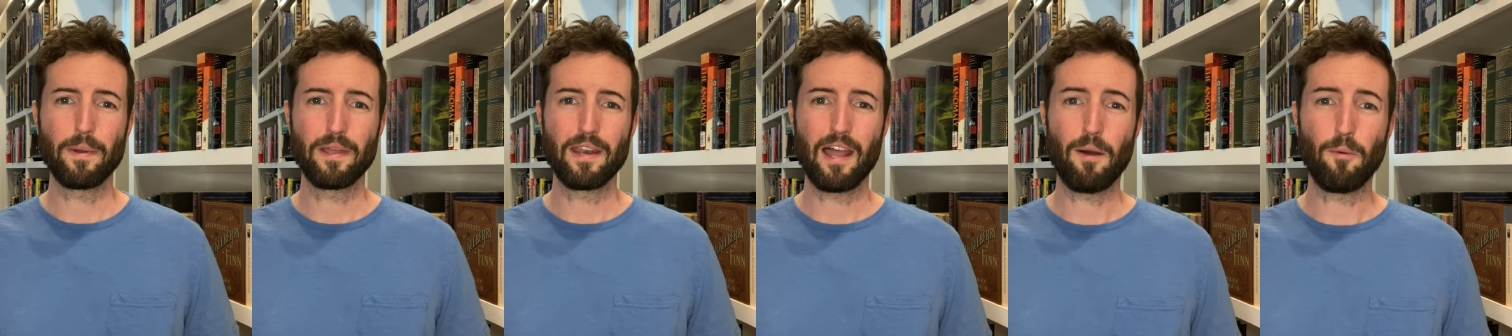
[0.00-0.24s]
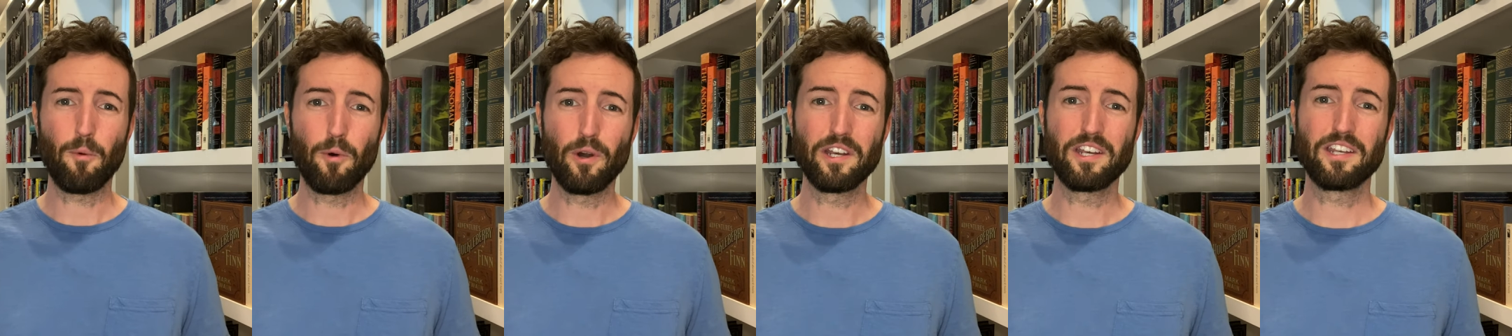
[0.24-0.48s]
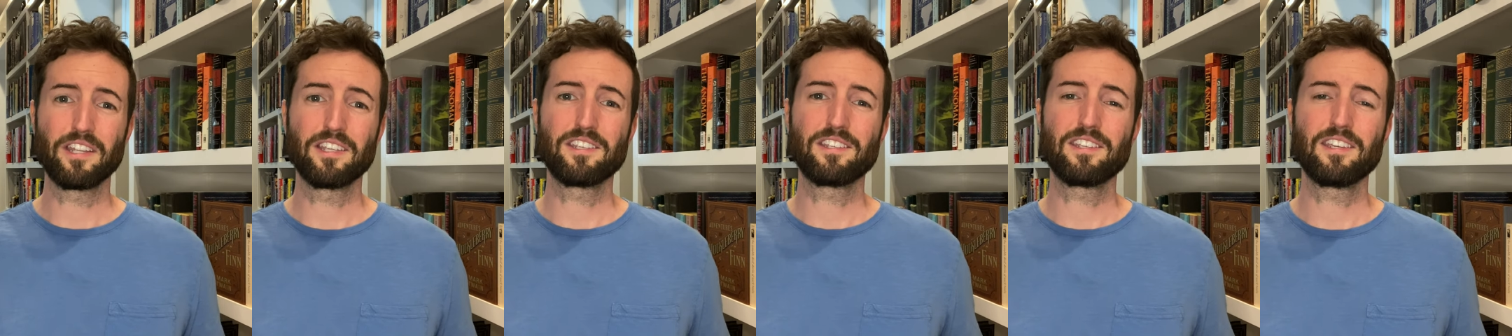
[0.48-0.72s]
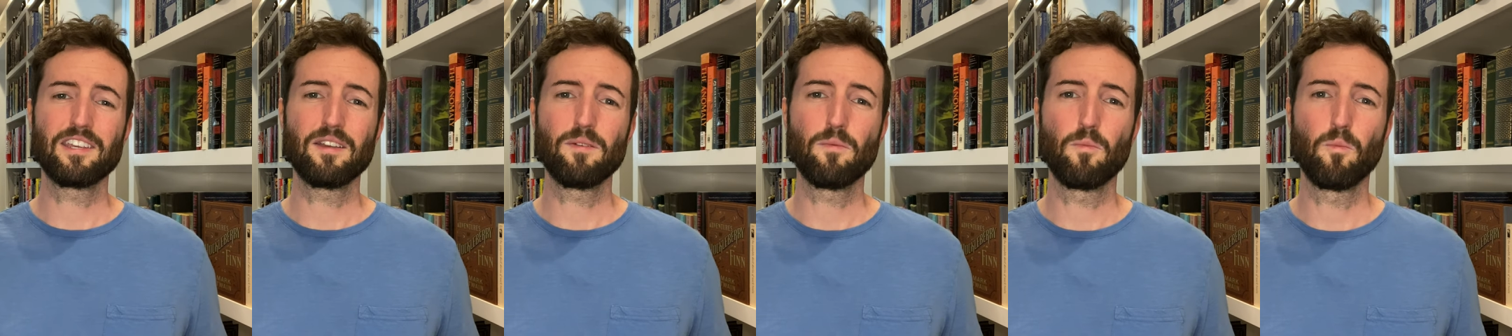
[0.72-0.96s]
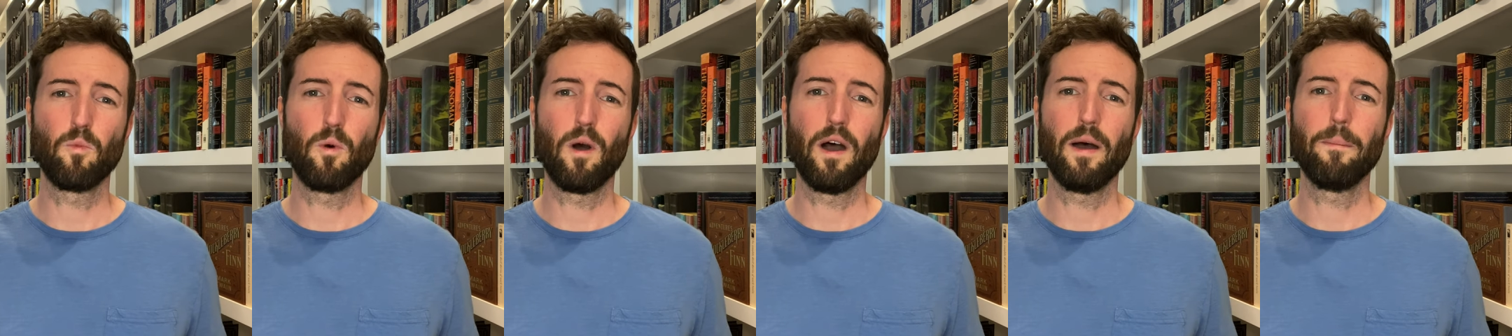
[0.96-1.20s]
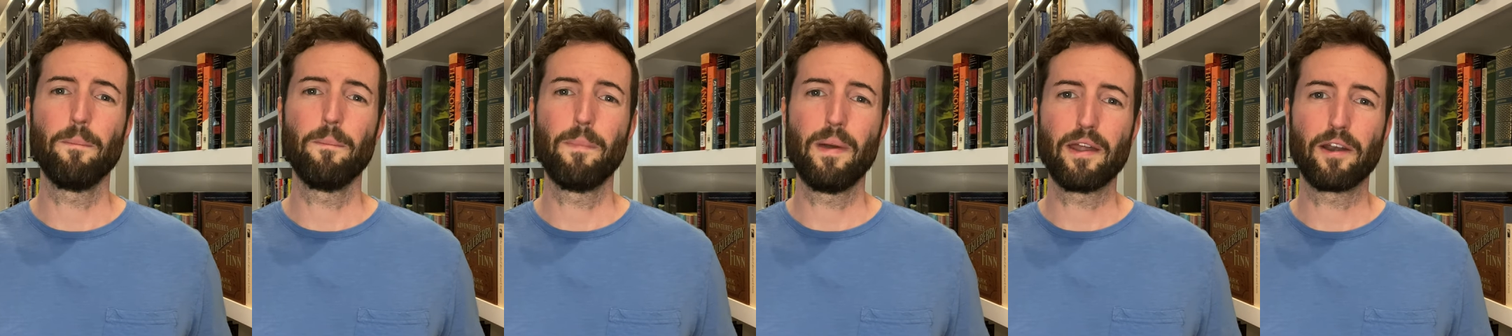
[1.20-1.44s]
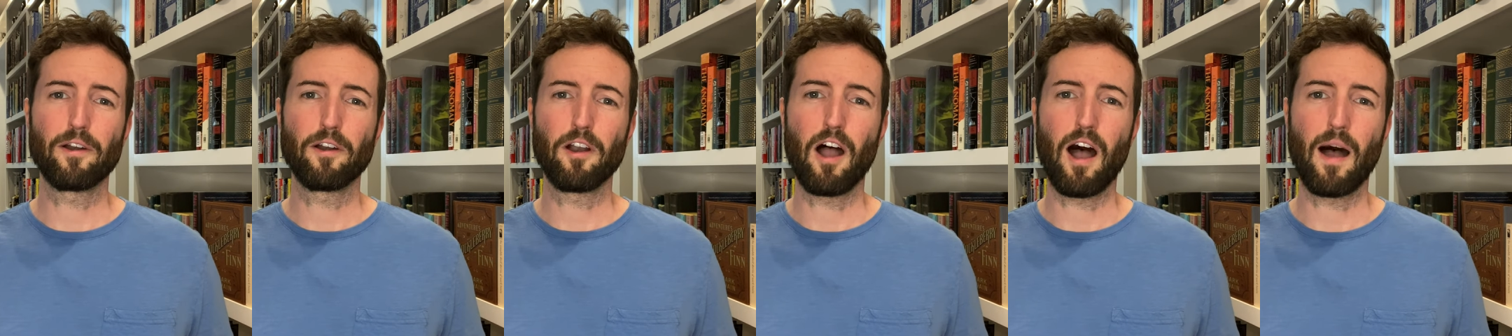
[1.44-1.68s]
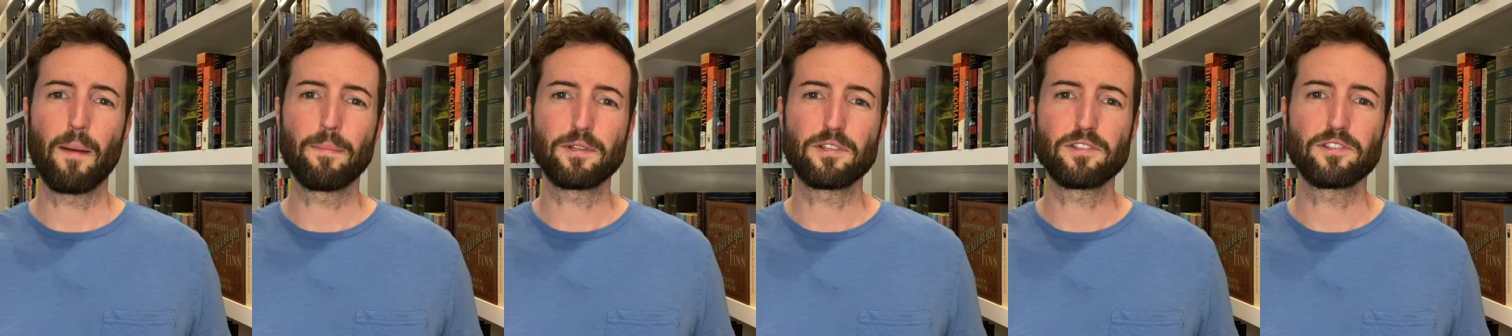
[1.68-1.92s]
And I wanted to see what better
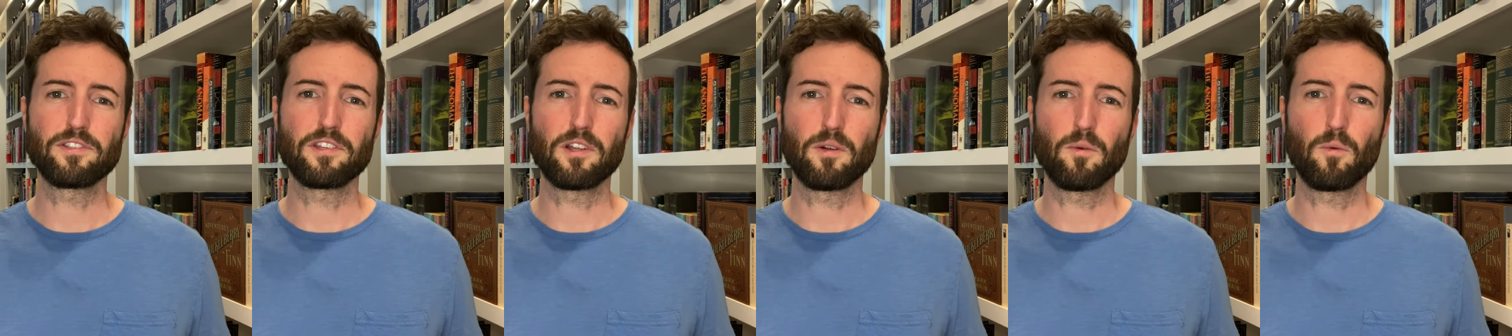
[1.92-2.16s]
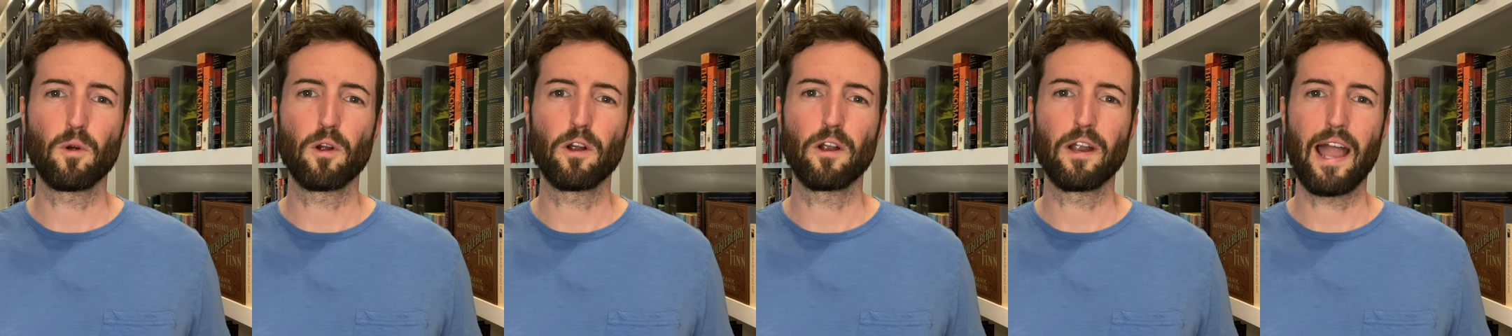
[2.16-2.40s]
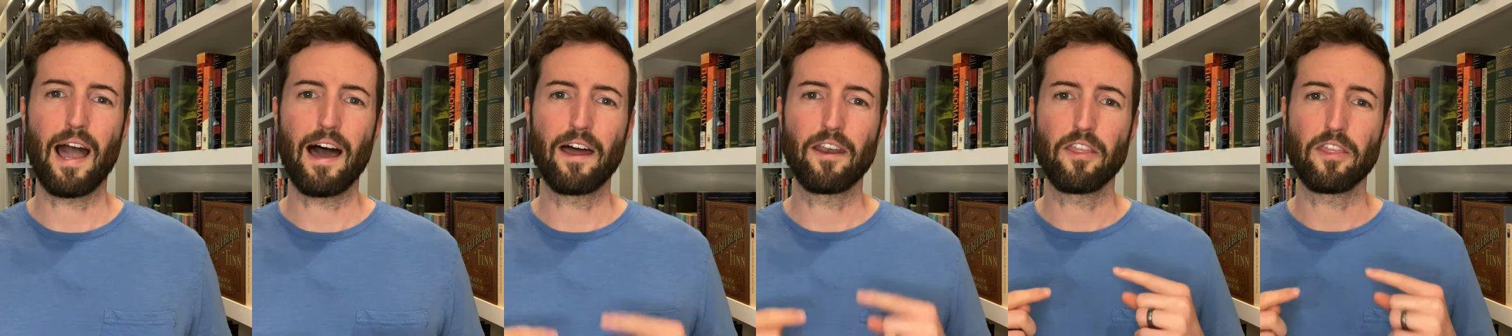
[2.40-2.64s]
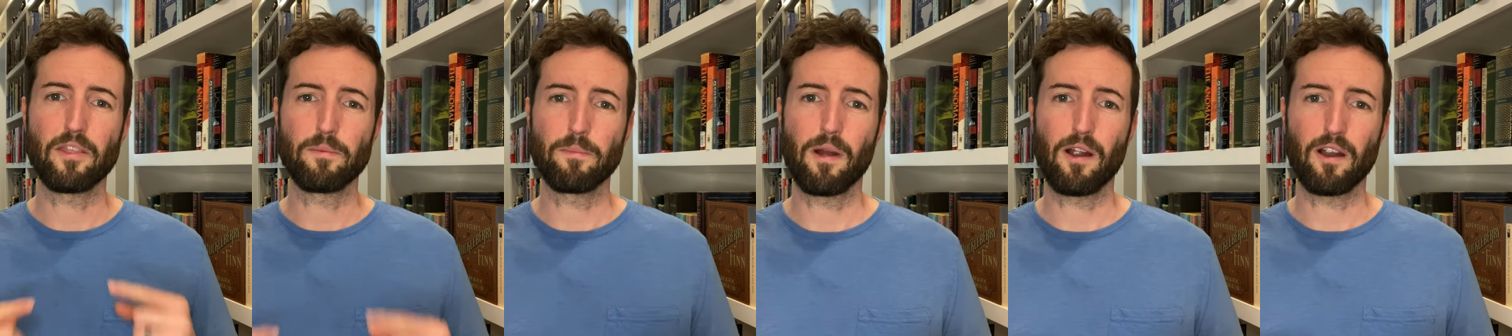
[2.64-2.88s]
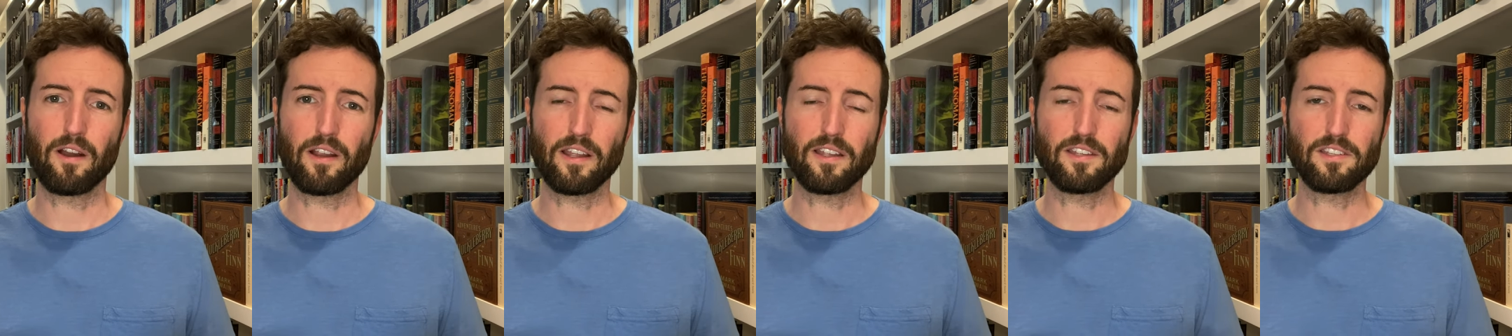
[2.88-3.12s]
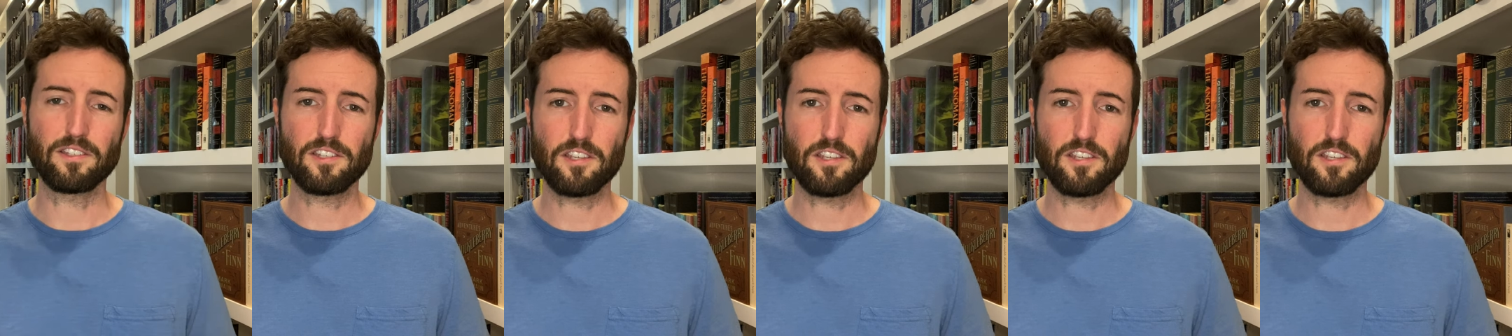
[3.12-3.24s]
options there were out on the market.